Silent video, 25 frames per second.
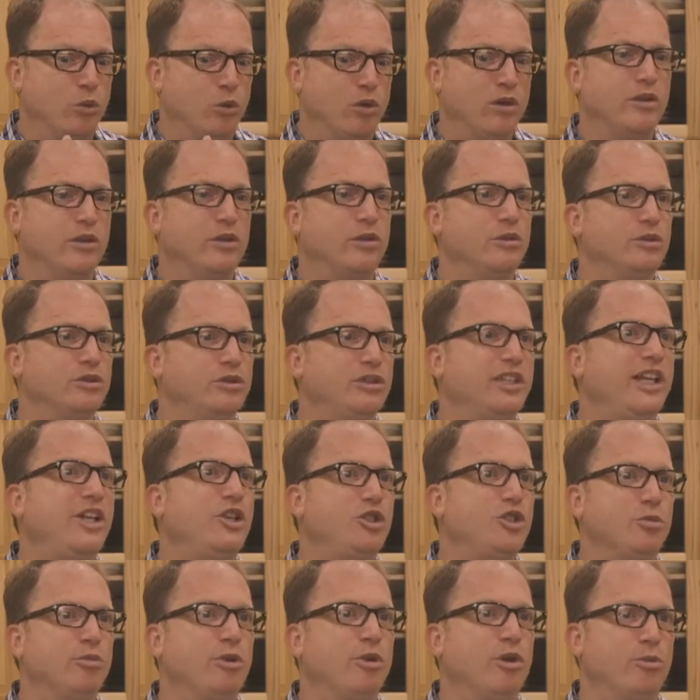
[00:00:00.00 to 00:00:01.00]
one of those
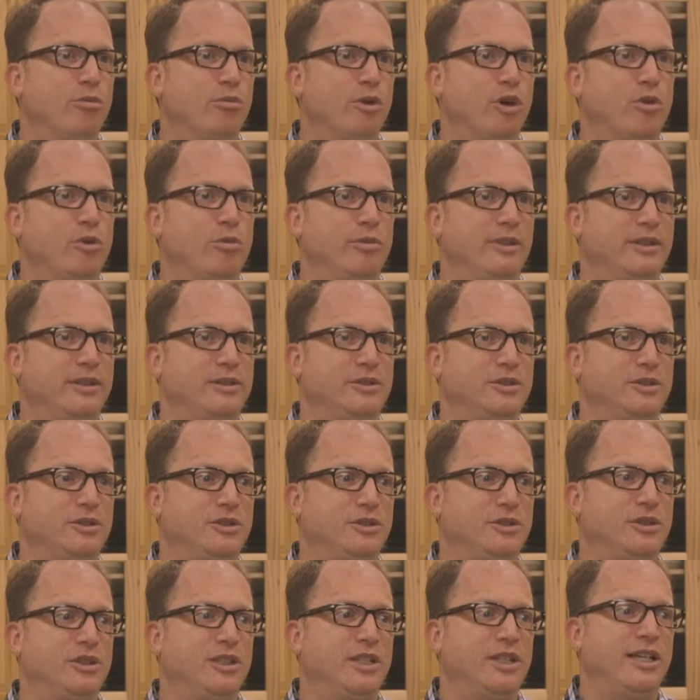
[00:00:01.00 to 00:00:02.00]
teachable
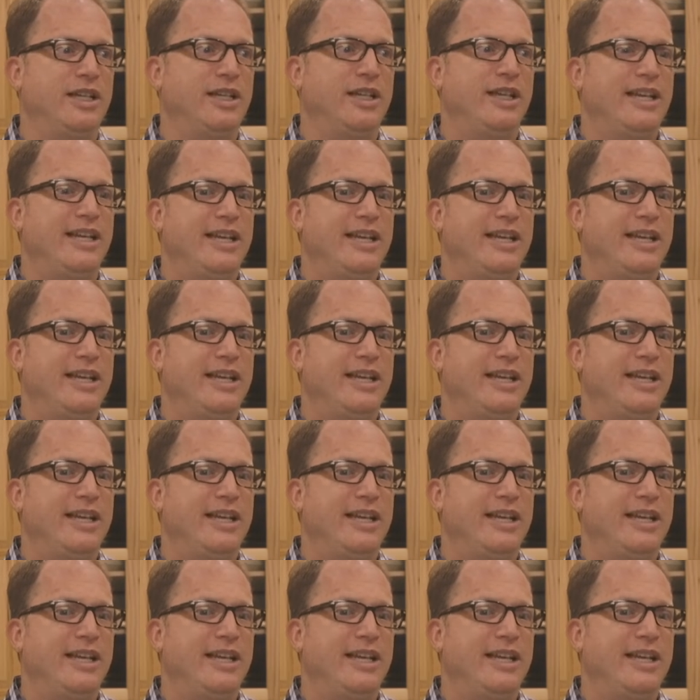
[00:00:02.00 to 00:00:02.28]
moments,